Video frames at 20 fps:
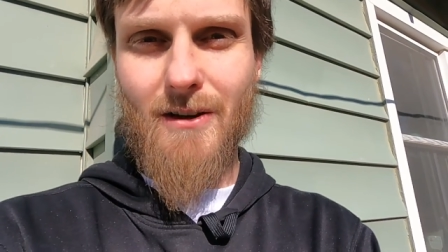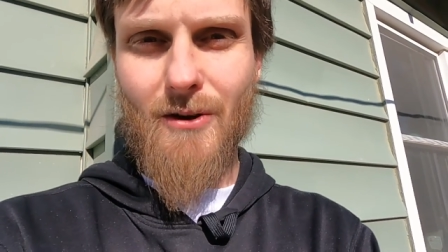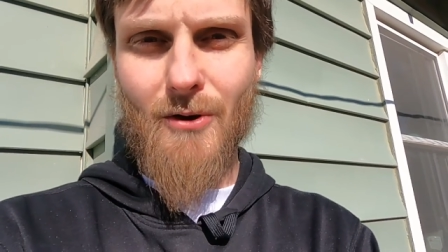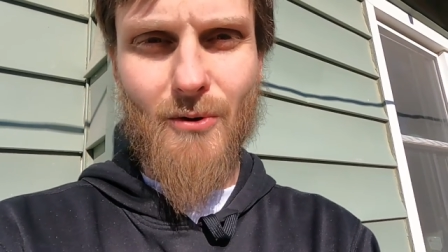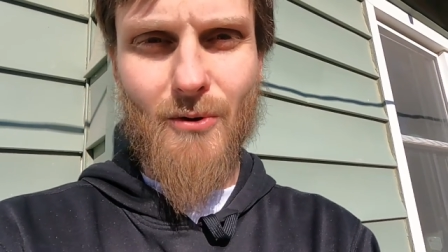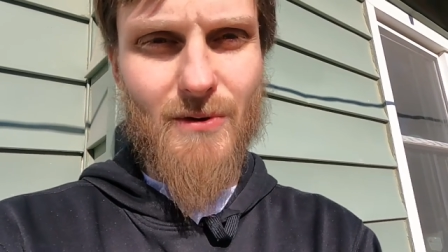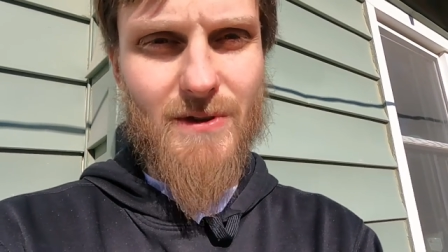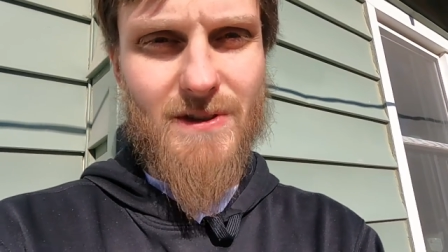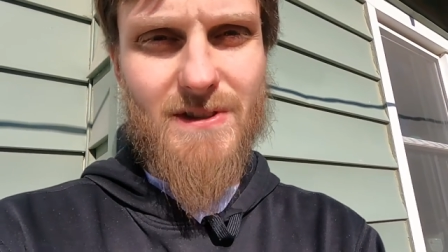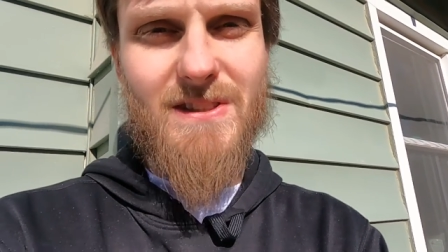
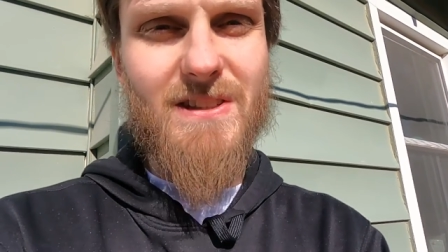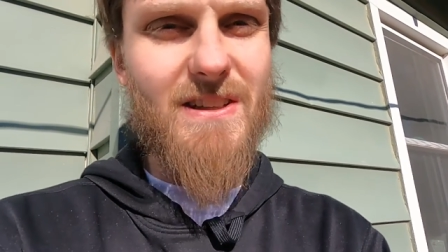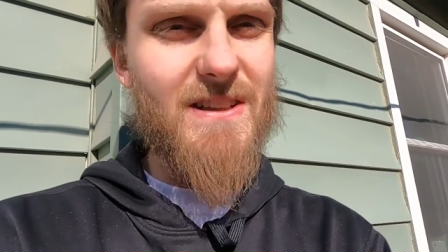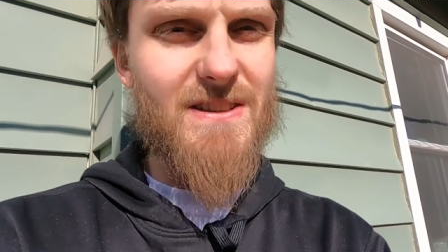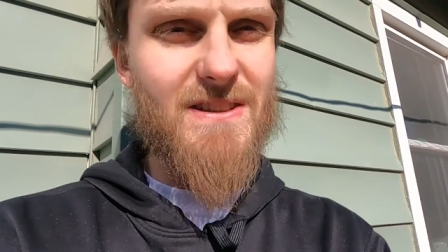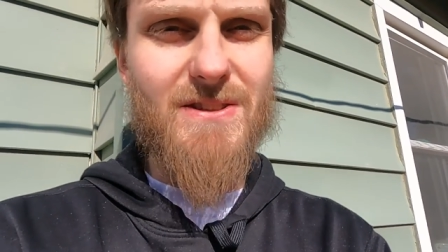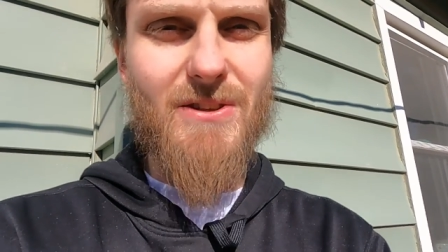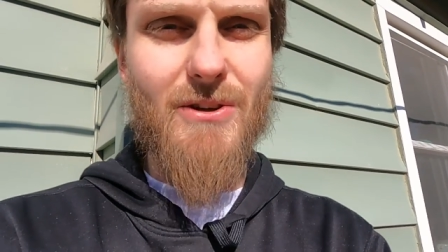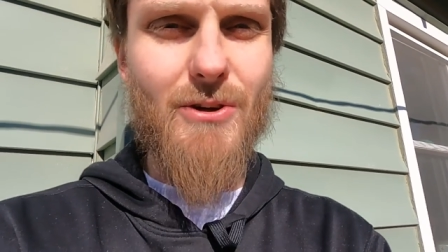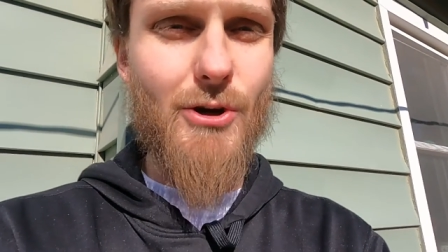All these
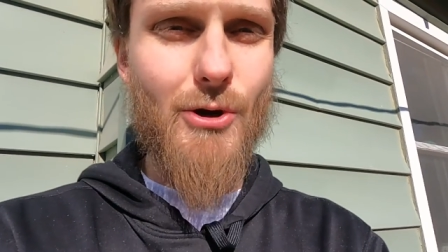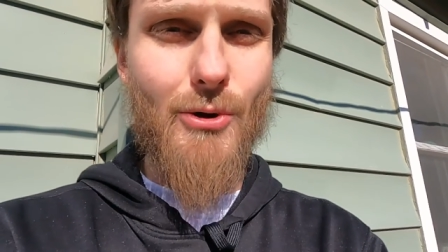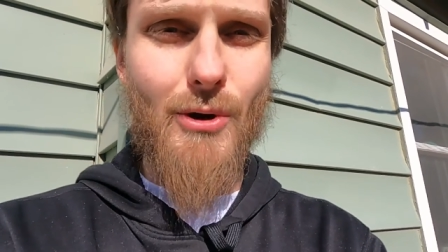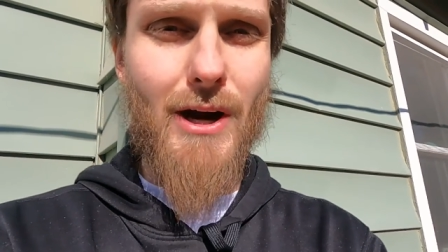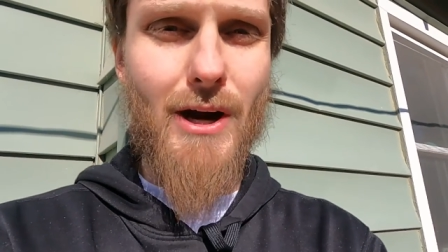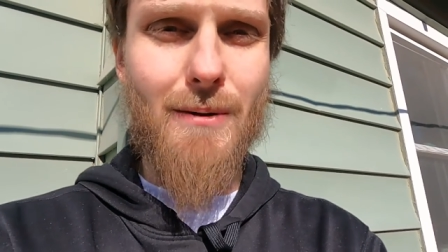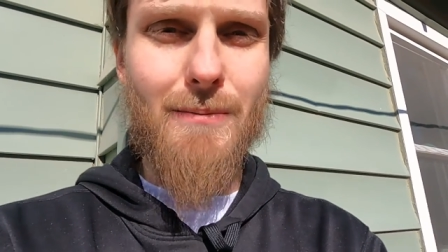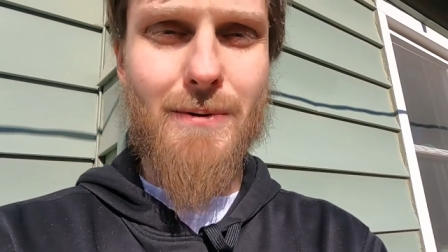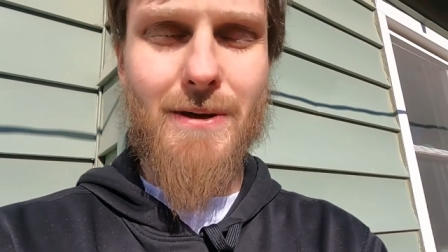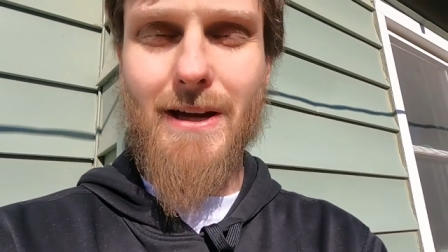things start
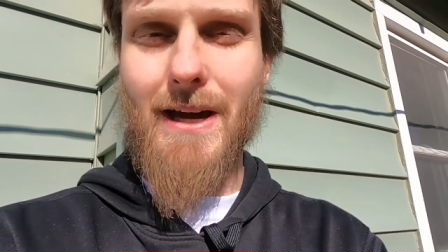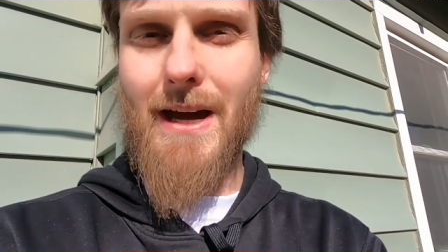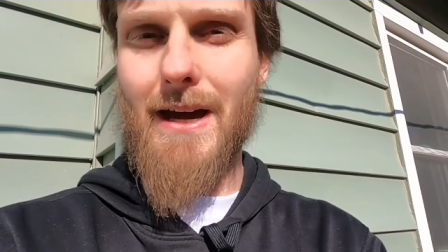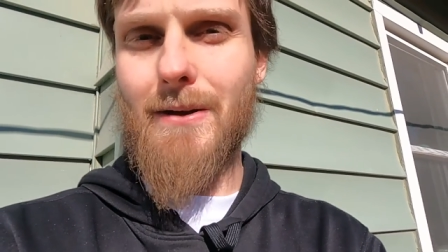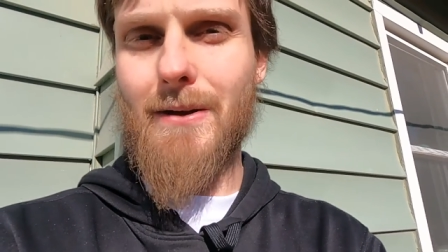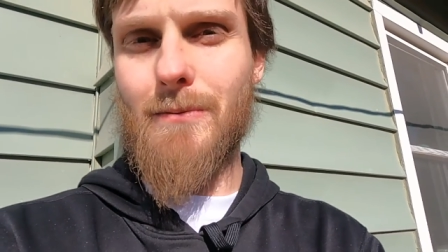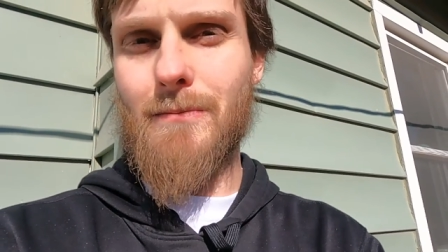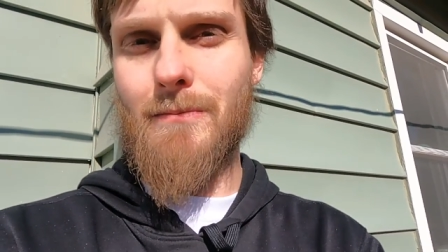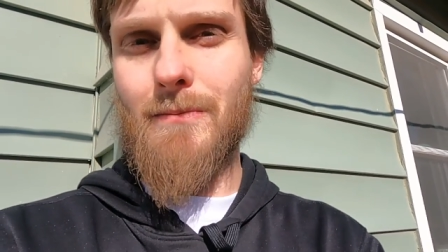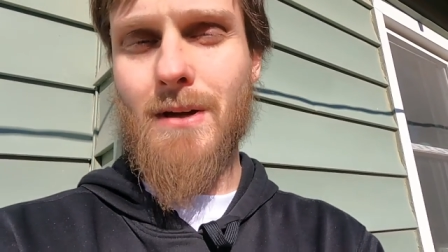grabbing
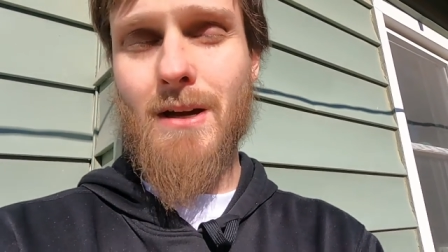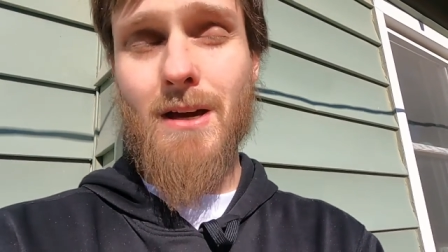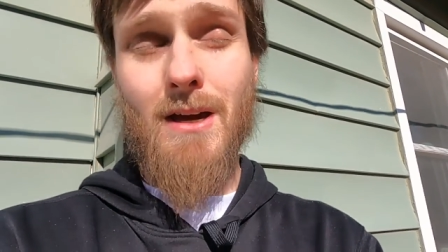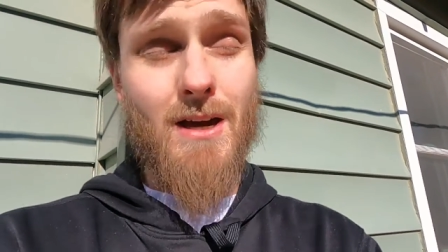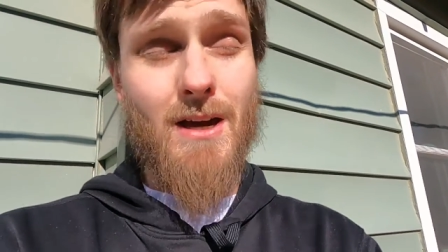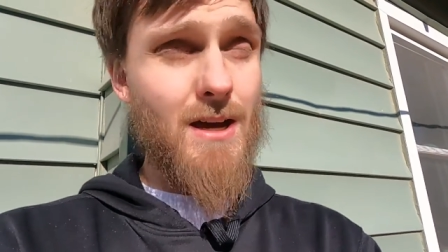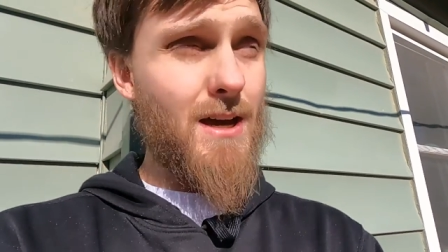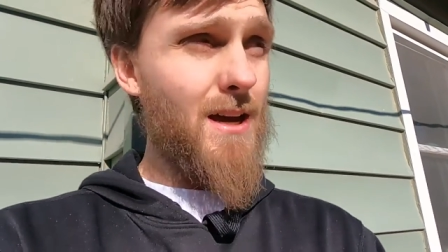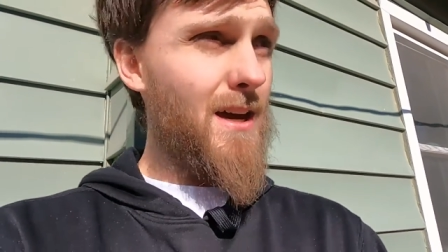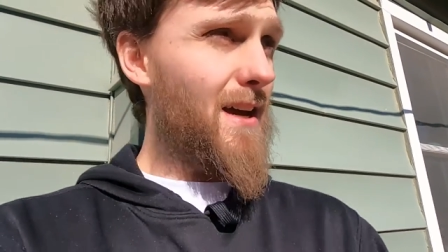at
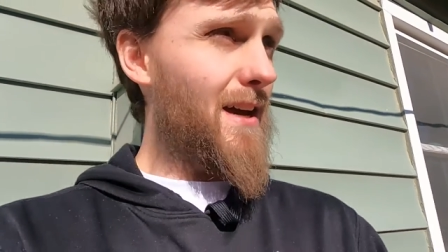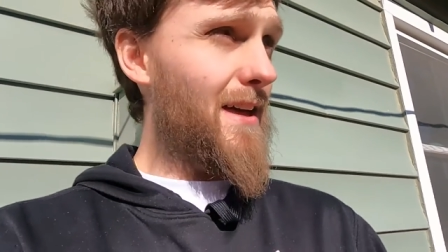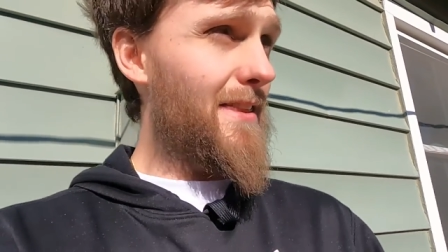them.